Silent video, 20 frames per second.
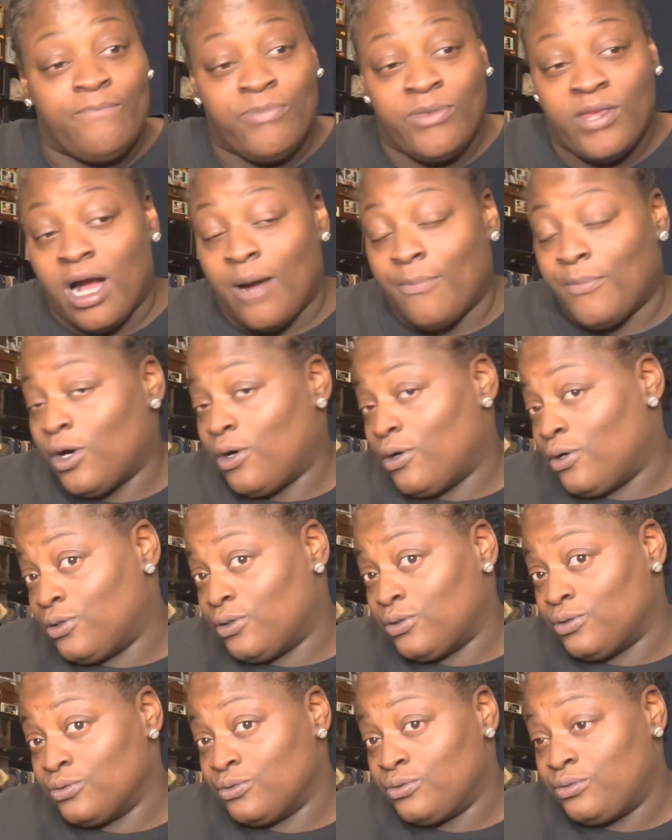I'm
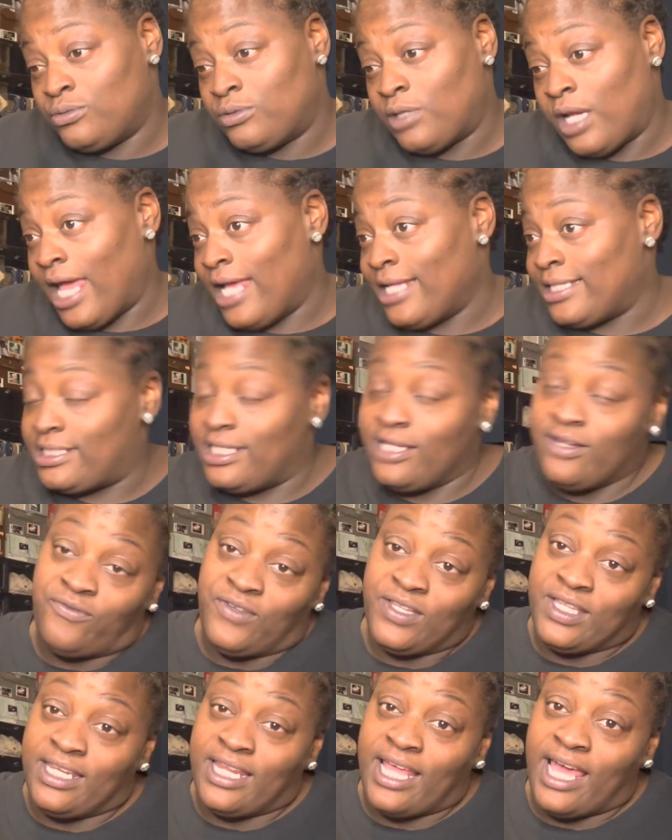on at
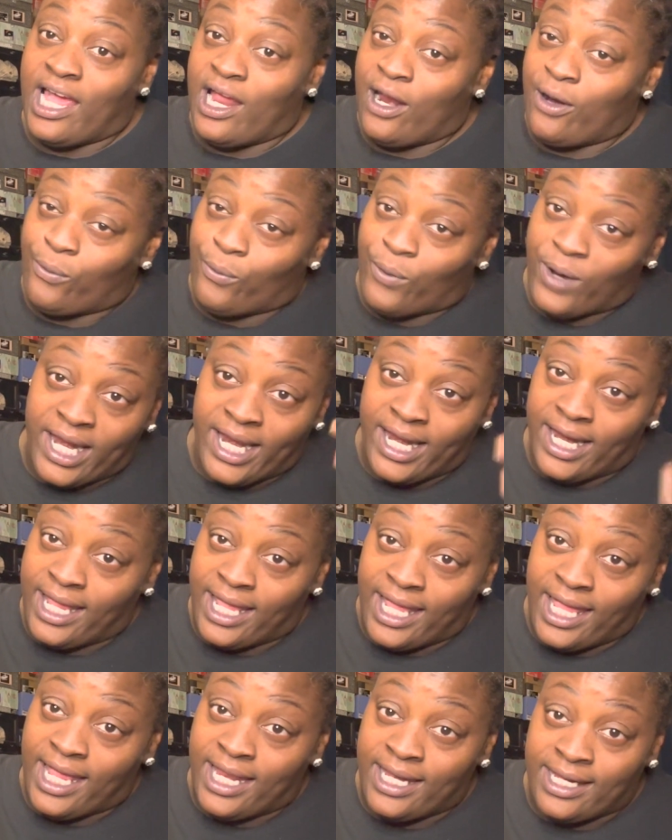10:59, ready to
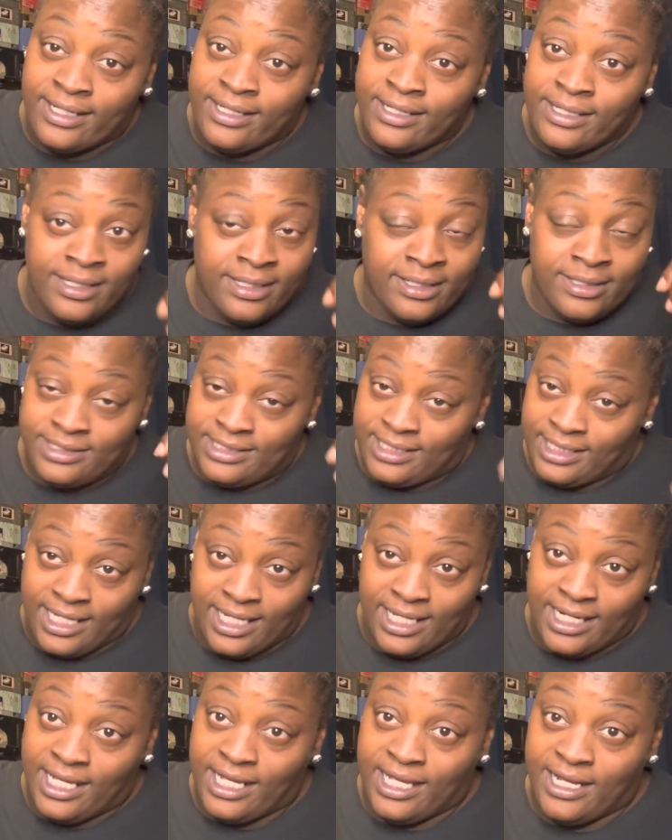hit, to
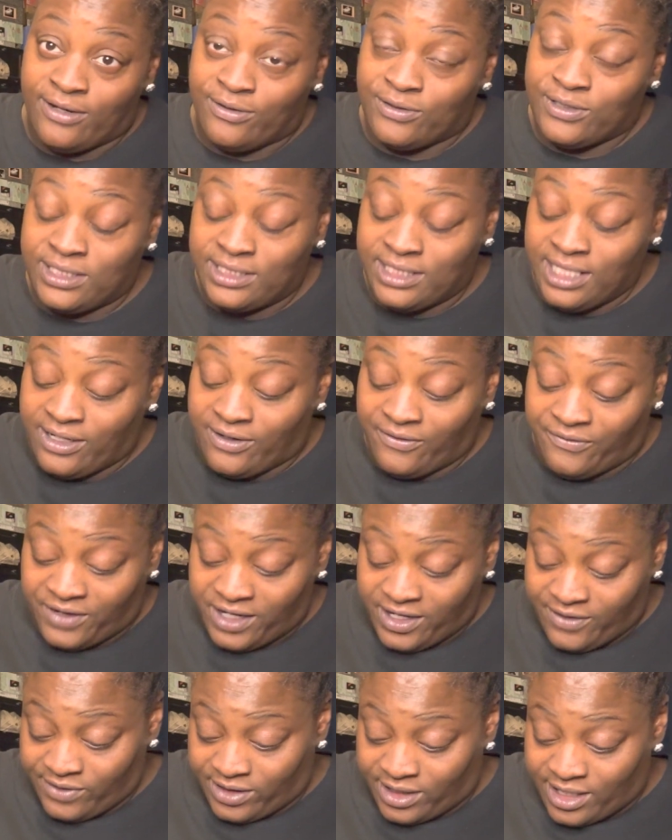get in on the sneaker for
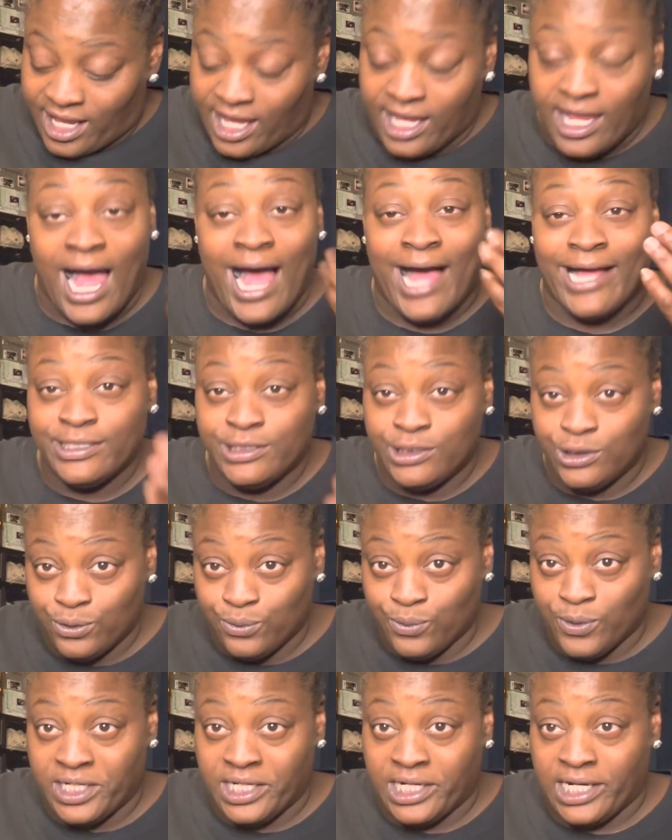everything. I do
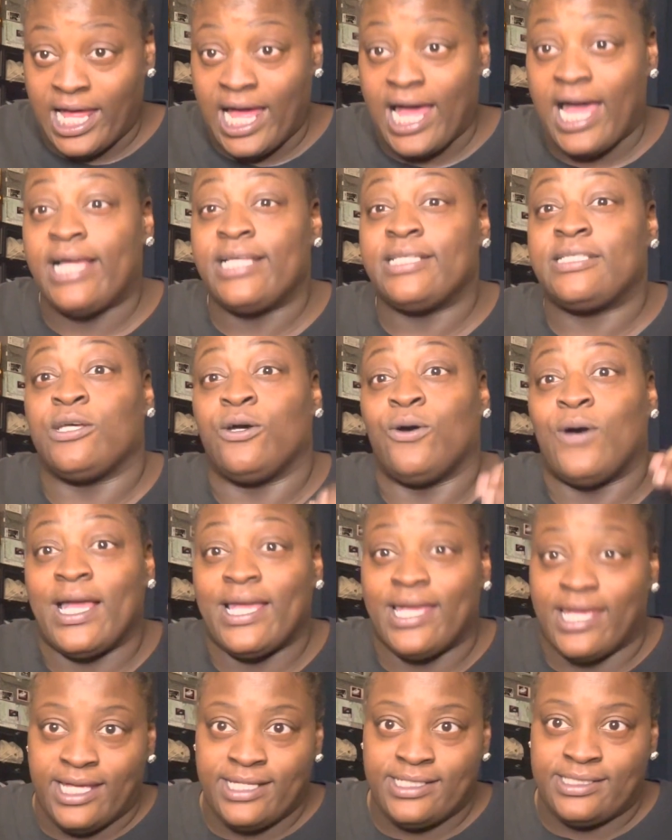win a lot, so I
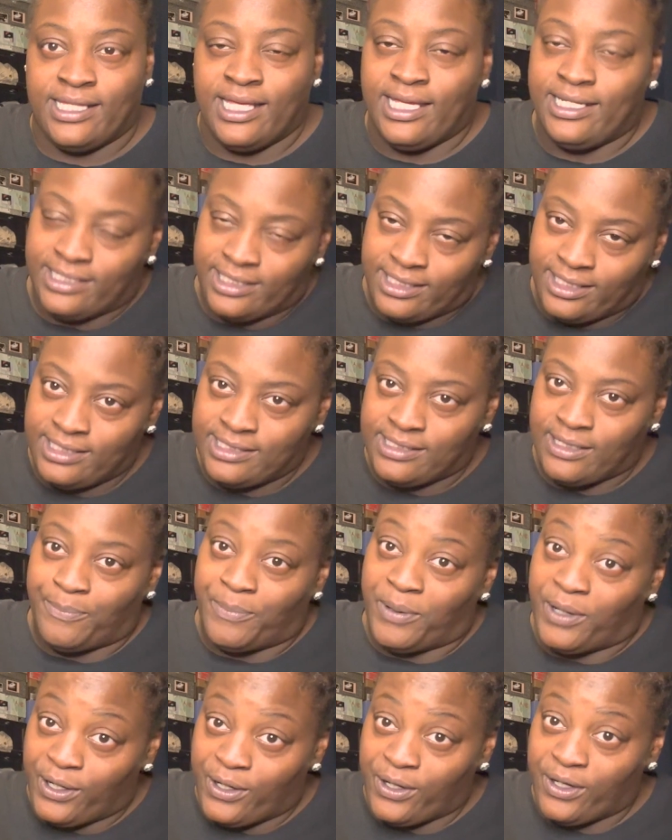guess that does
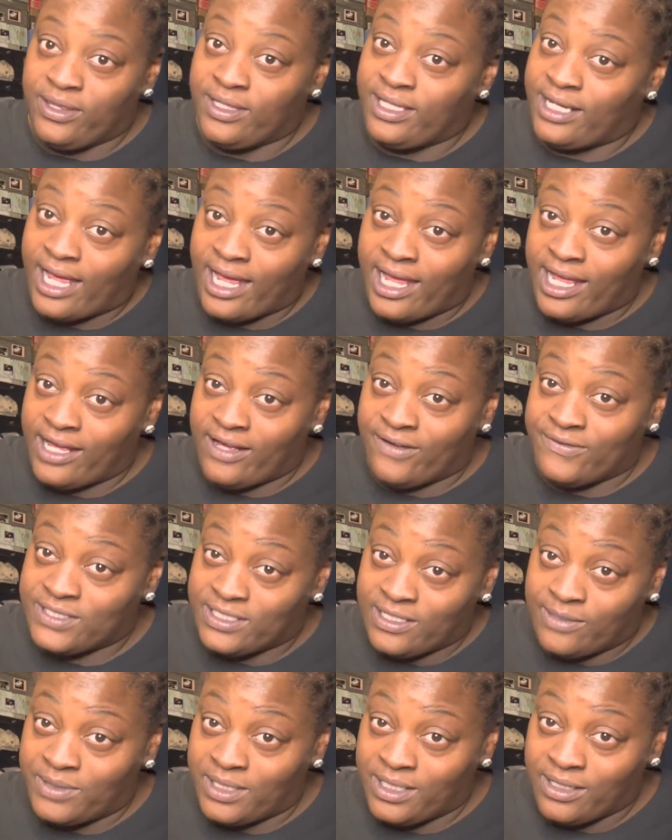appear that I have
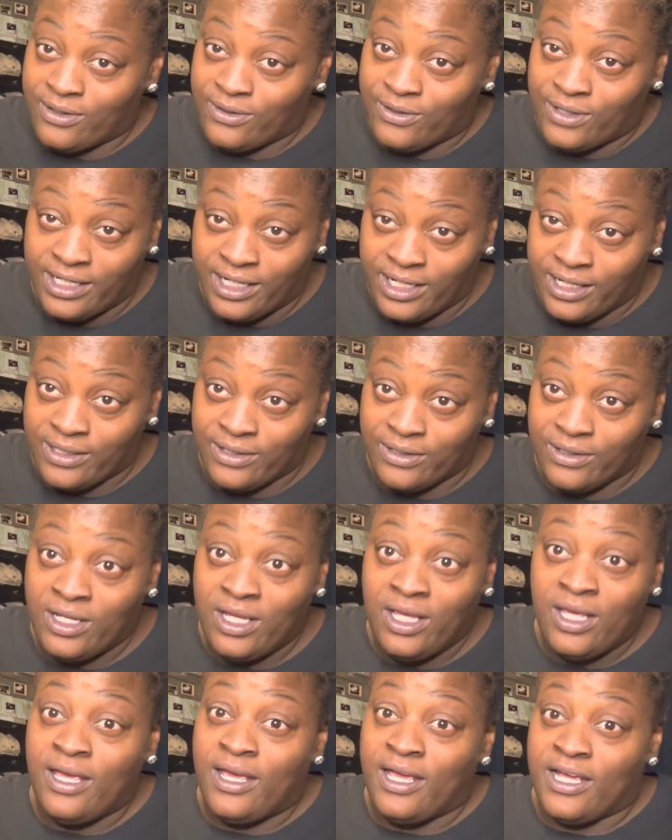something going on
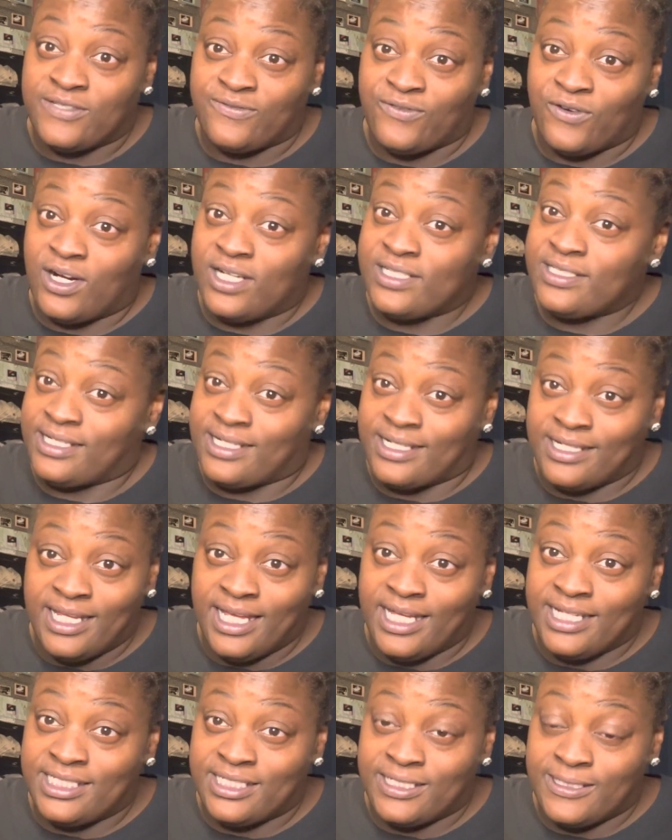as far as a
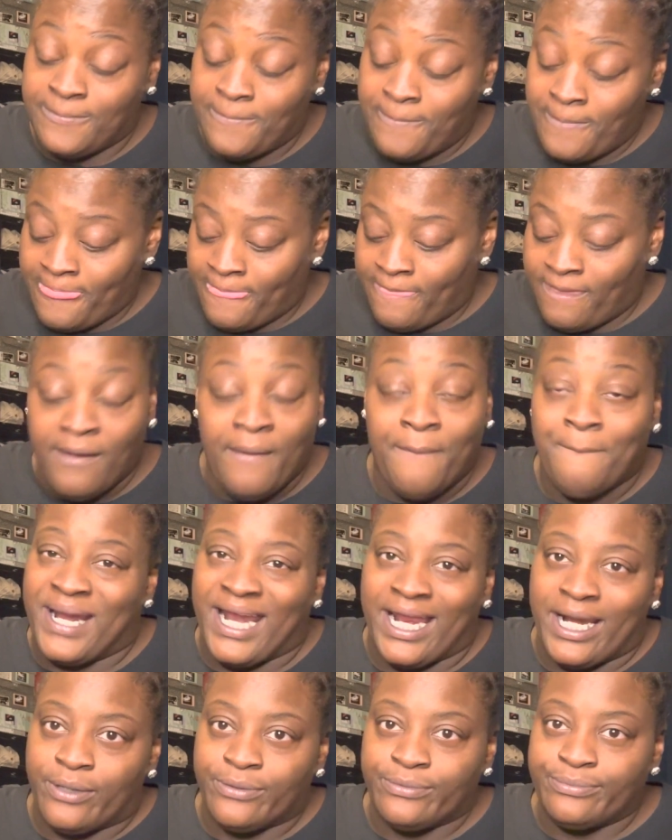connection, but
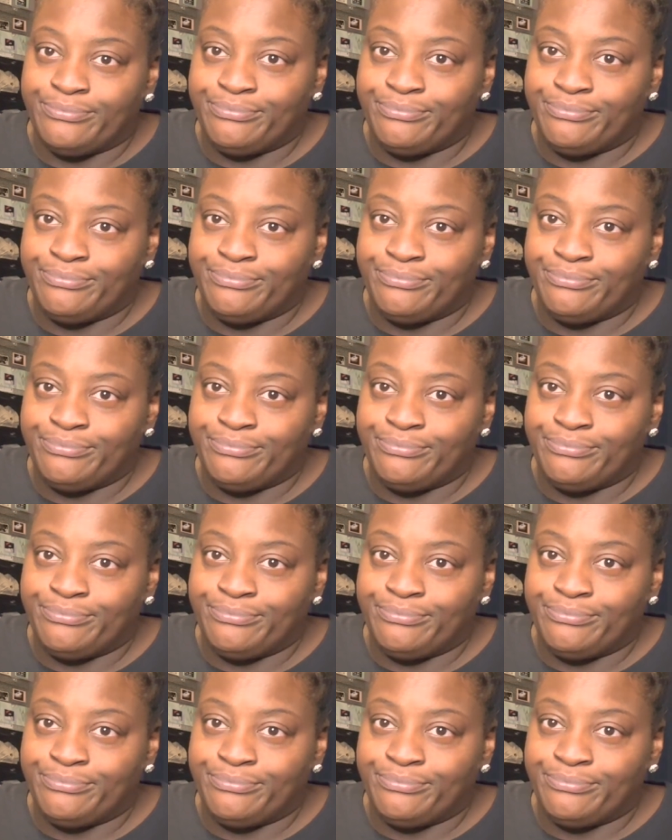I don't.